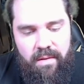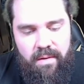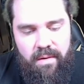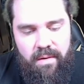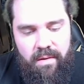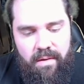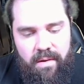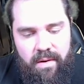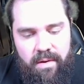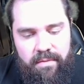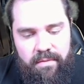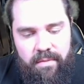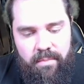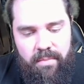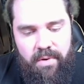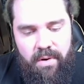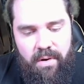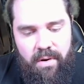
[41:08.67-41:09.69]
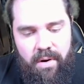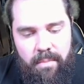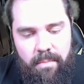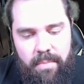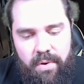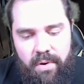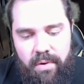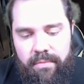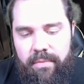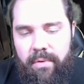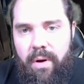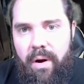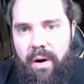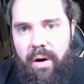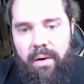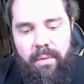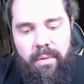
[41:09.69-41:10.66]
Awesome card, beautiful
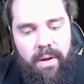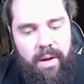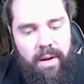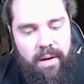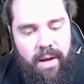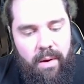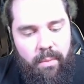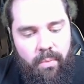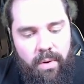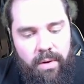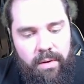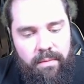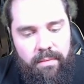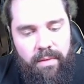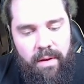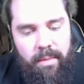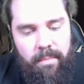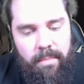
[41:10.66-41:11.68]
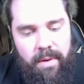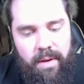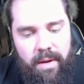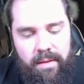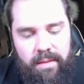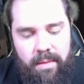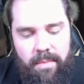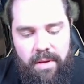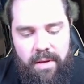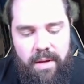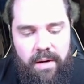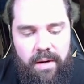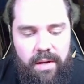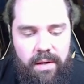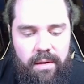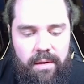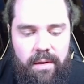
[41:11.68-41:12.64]
art. I got one of them at the
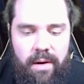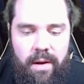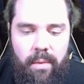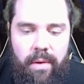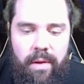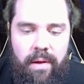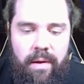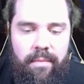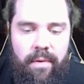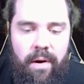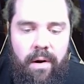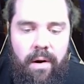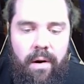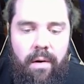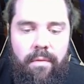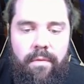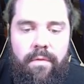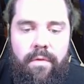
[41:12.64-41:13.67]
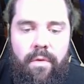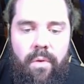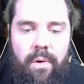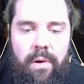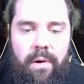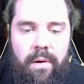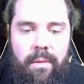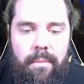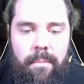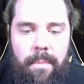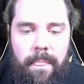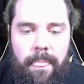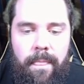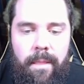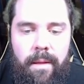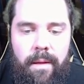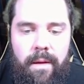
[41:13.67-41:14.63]
beginning. Now we have our foil.
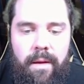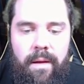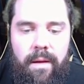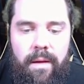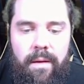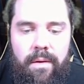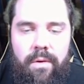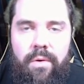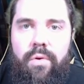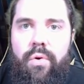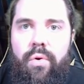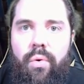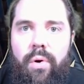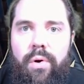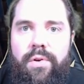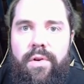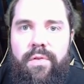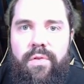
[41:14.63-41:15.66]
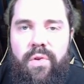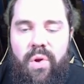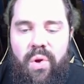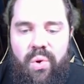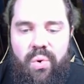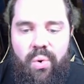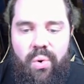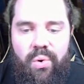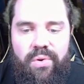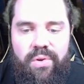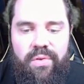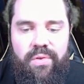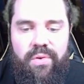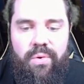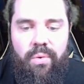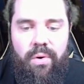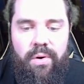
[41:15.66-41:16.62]
Gorgeous,
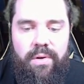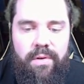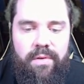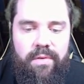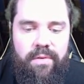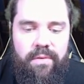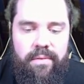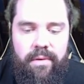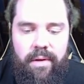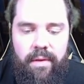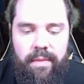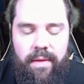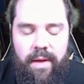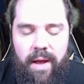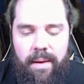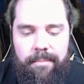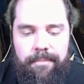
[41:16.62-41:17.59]
gorgeous, gorgeous. Look at that.